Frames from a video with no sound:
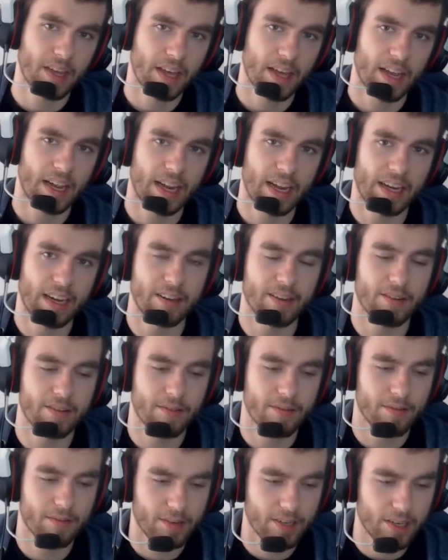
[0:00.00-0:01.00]

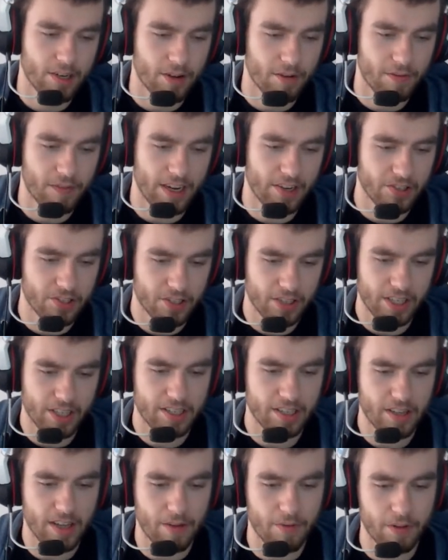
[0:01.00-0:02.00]
And, you know, eventually
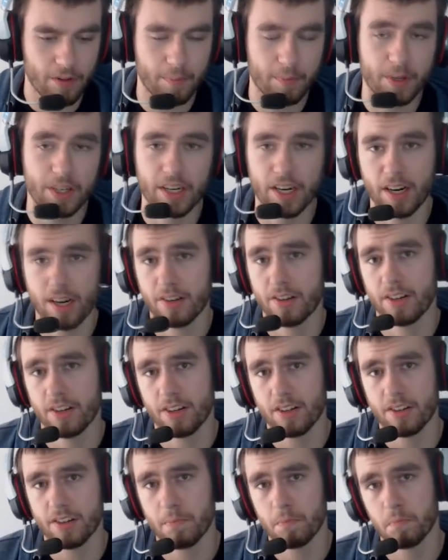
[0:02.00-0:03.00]
to level up your character,
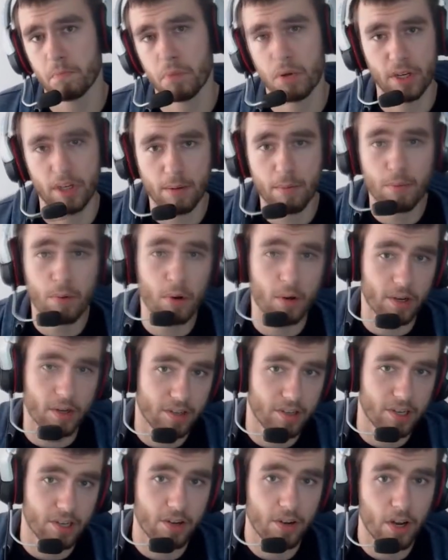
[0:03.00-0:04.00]
it's pretty
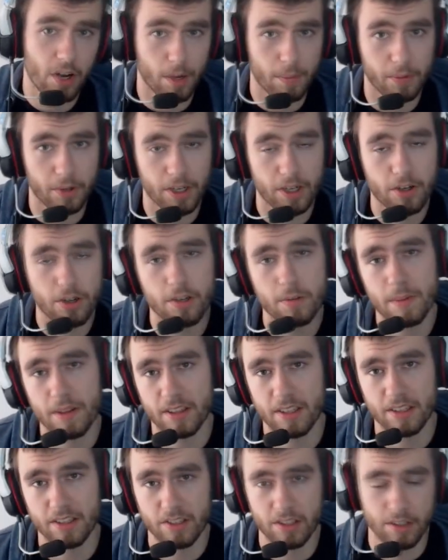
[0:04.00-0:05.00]
important, you know, to upgrade your
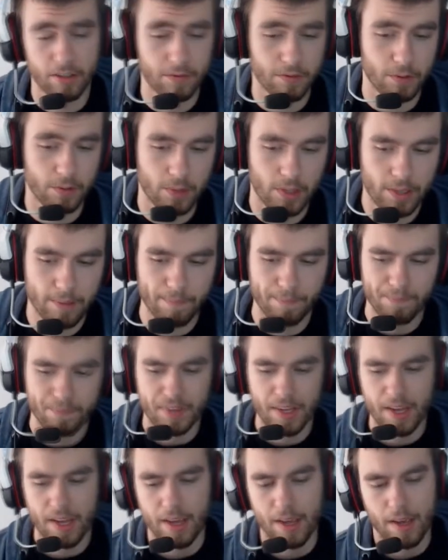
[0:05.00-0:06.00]
smithing skill if you want.
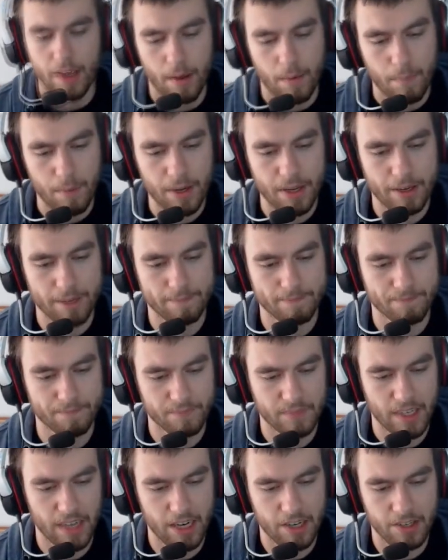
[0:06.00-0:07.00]
But
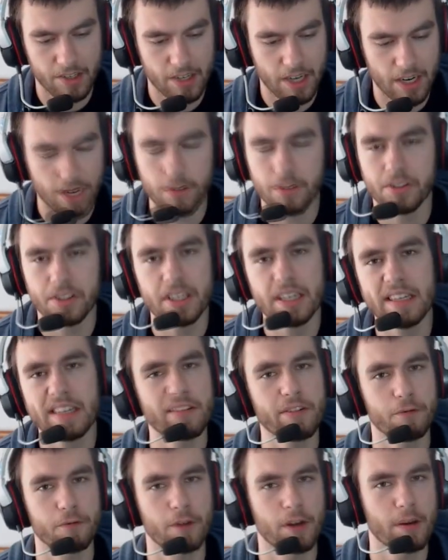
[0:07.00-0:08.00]
I don't see it as
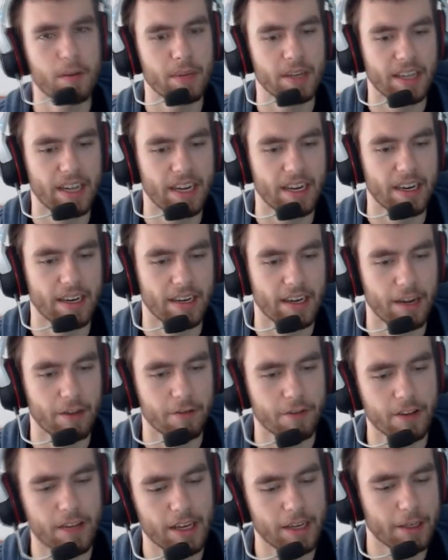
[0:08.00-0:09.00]
a fun mechanic. I
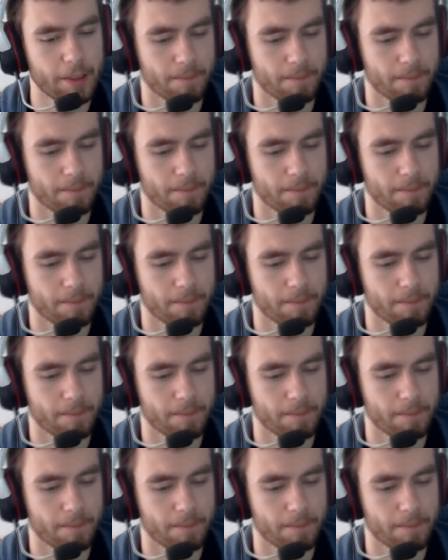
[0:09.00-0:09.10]
feel like